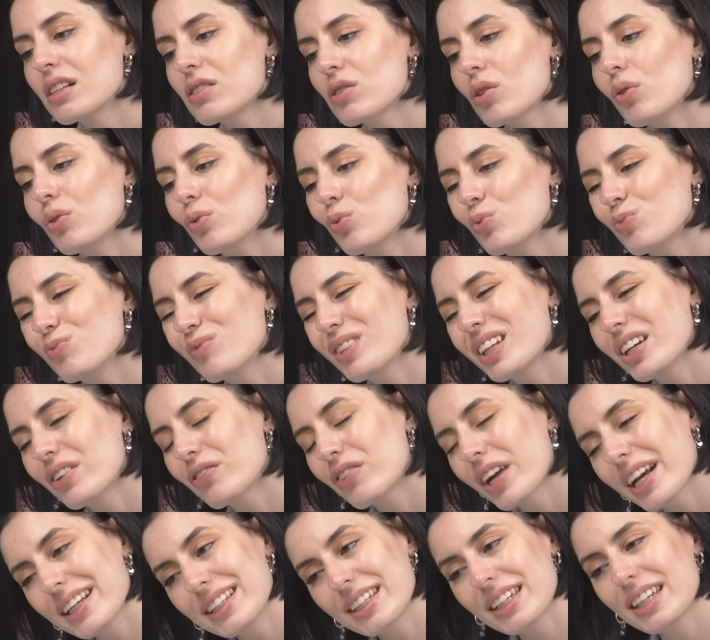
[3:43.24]
So
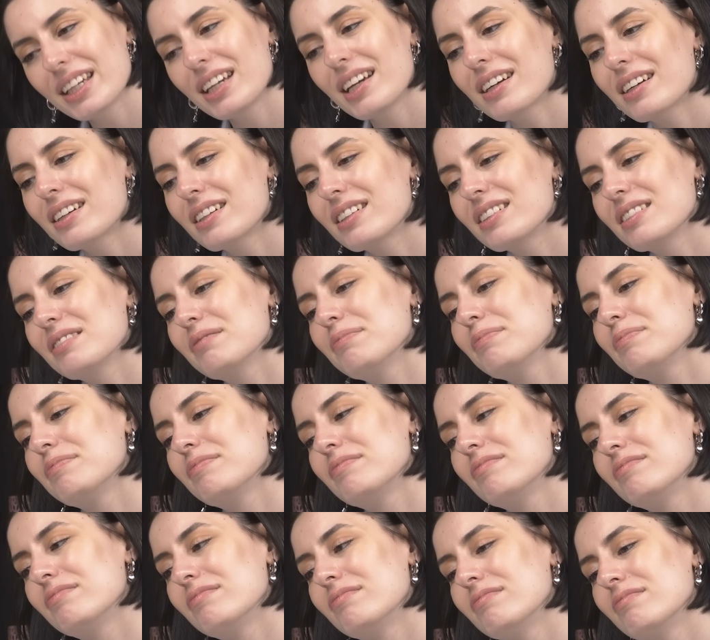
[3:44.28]
right here,
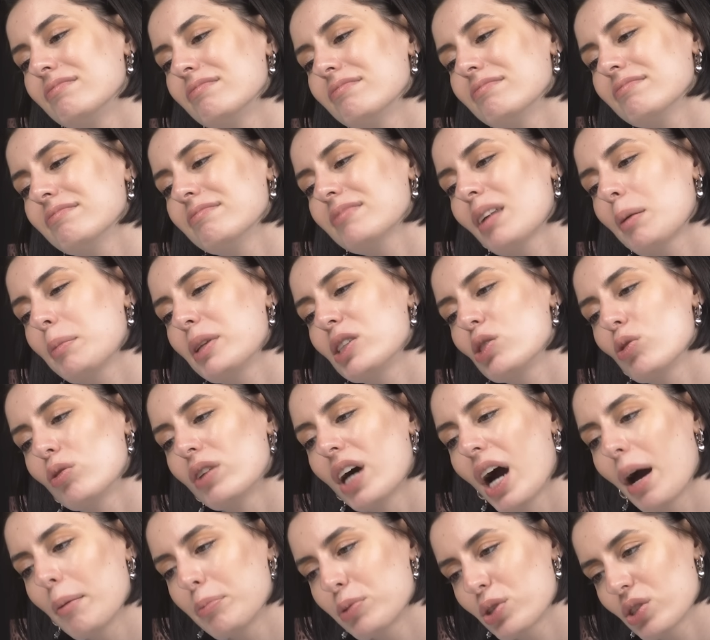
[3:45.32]
maybe 2
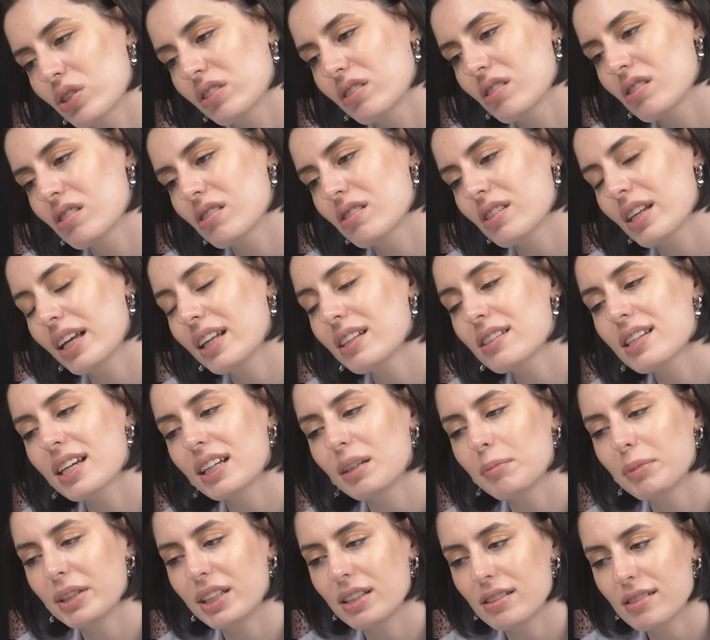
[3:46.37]
options. It's
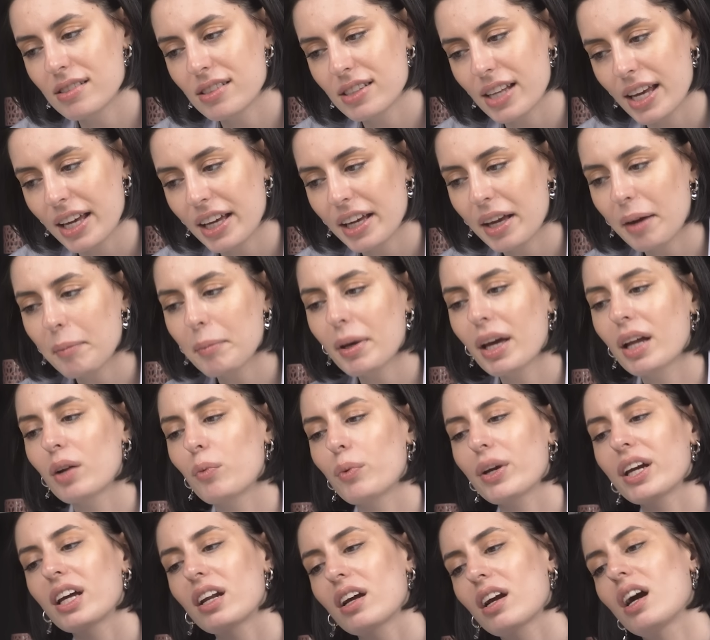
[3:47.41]
gonna be the same, and
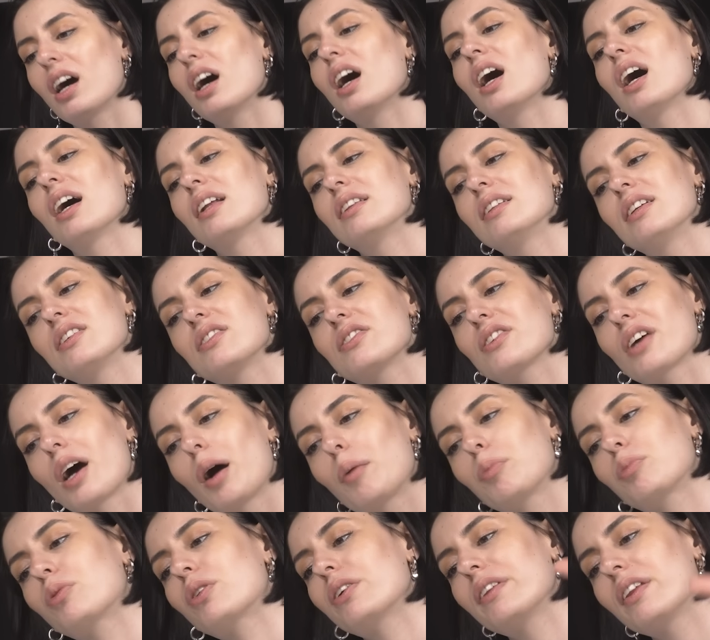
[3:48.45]
we're gonna cut this
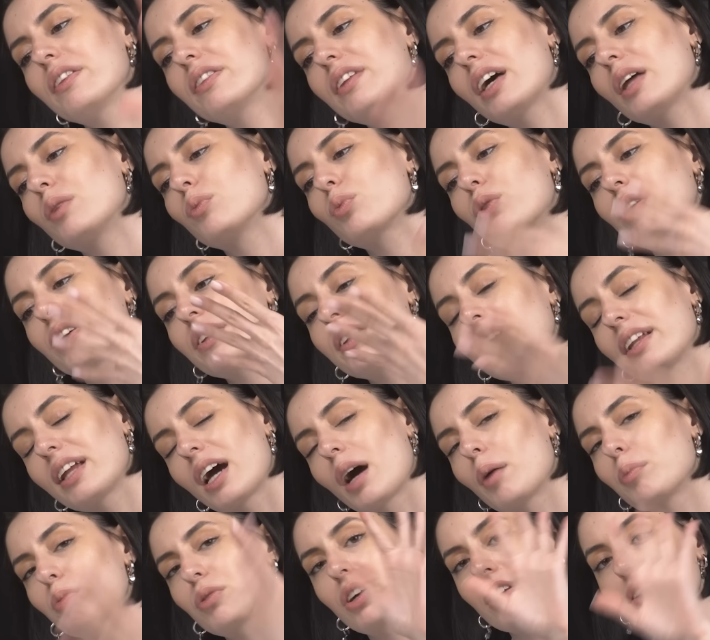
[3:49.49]
upward and downward, then
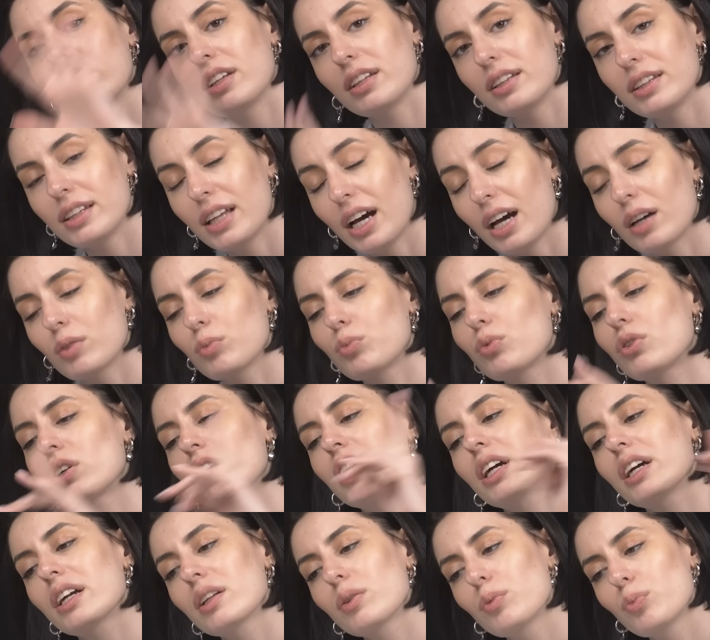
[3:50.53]
upward and
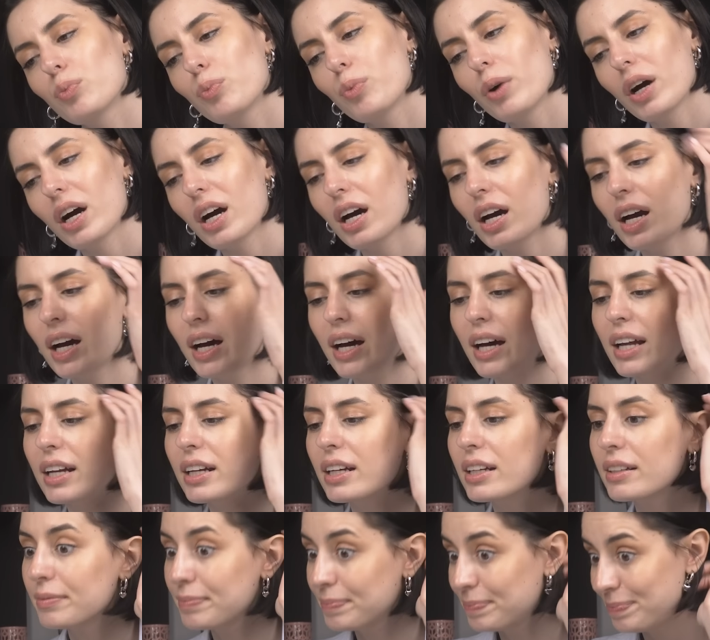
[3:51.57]
downward
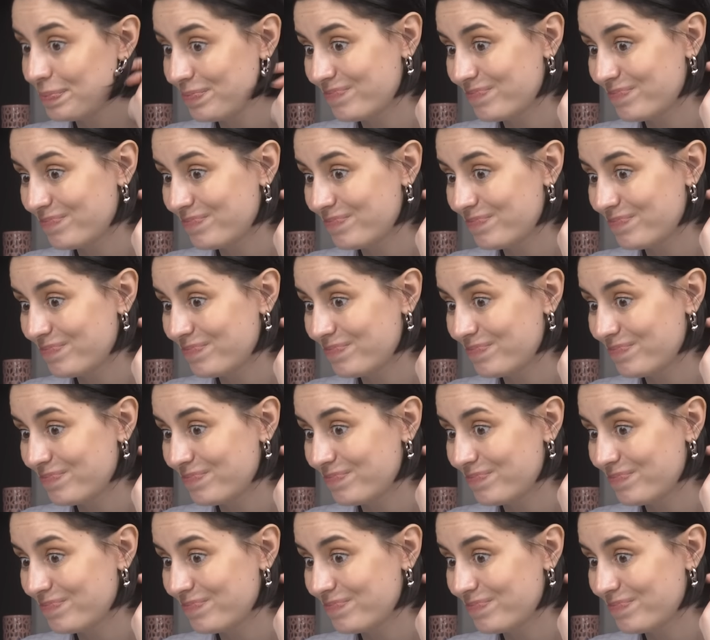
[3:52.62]
one.